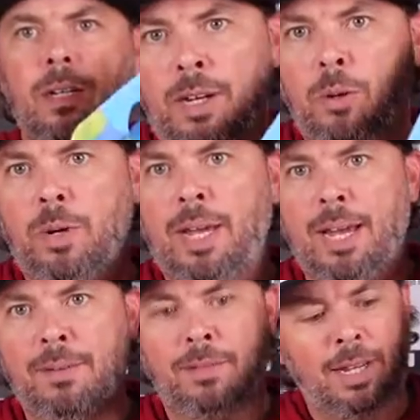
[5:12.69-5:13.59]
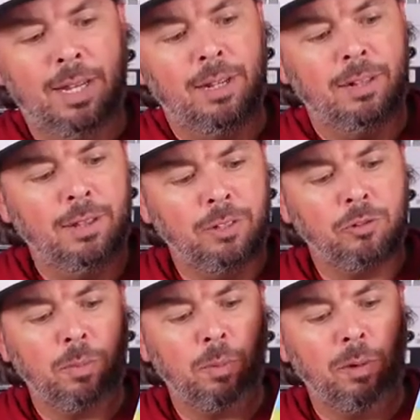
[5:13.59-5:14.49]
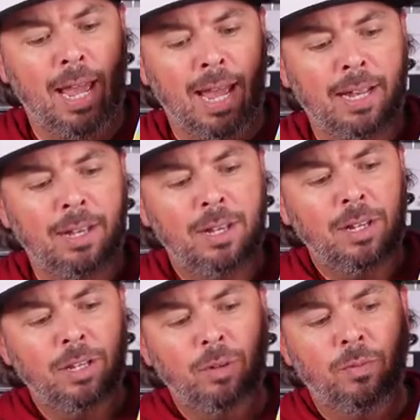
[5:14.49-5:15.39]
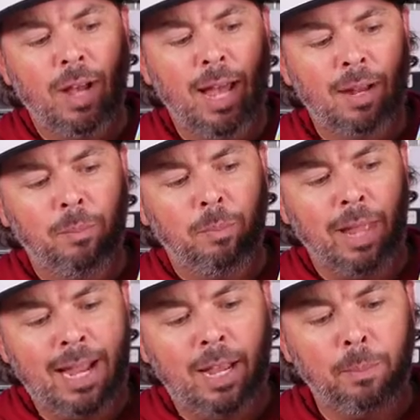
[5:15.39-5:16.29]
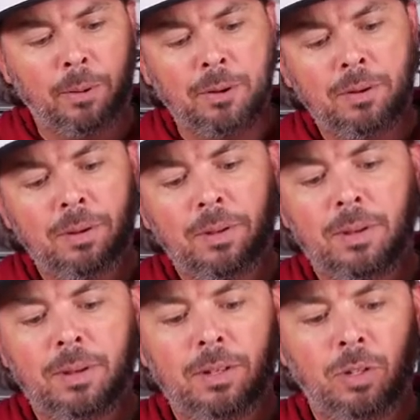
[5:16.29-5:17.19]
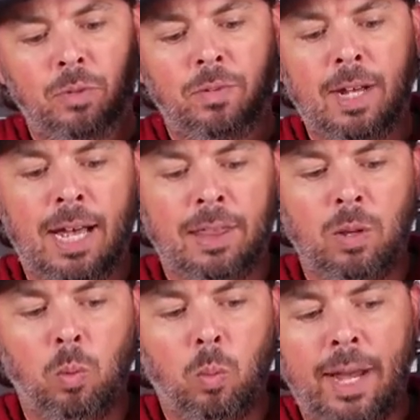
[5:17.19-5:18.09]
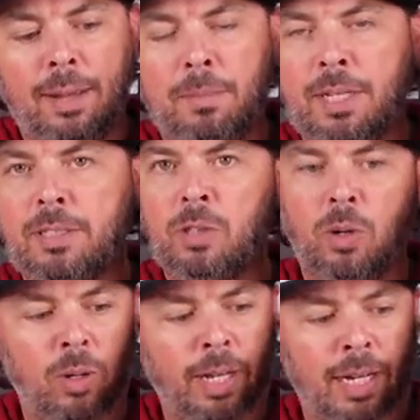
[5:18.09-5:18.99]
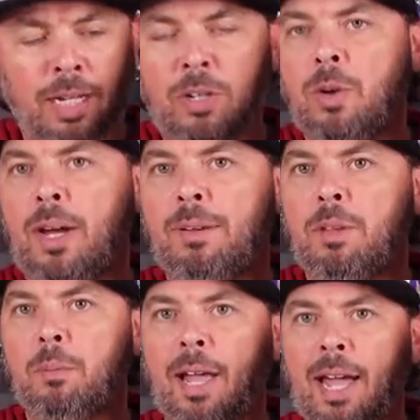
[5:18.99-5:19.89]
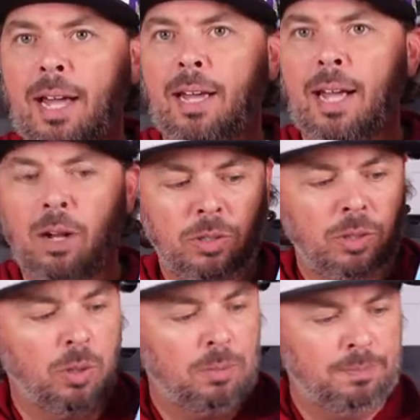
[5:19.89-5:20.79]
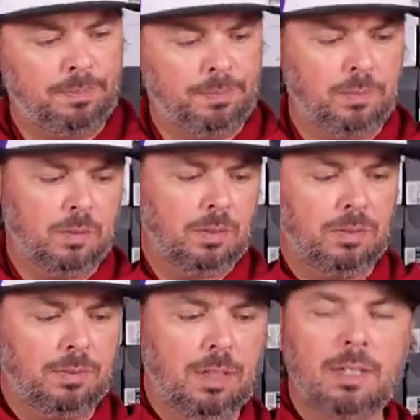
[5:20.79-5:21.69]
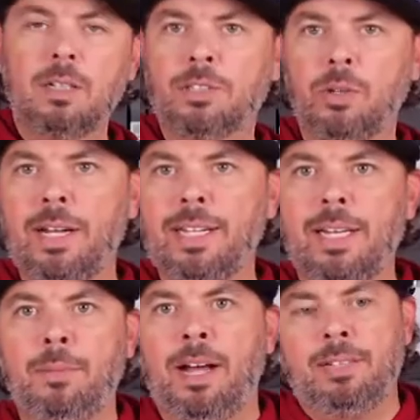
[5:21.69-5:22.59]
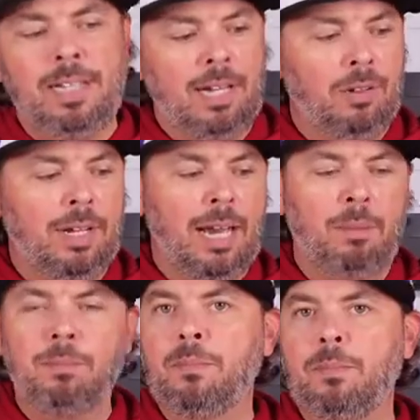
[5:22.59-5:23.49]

Here we have the triple black. You've got black upper, you've got the white midsole, and then you have the black outsole. Let's go ahead and get them out and take a look at them.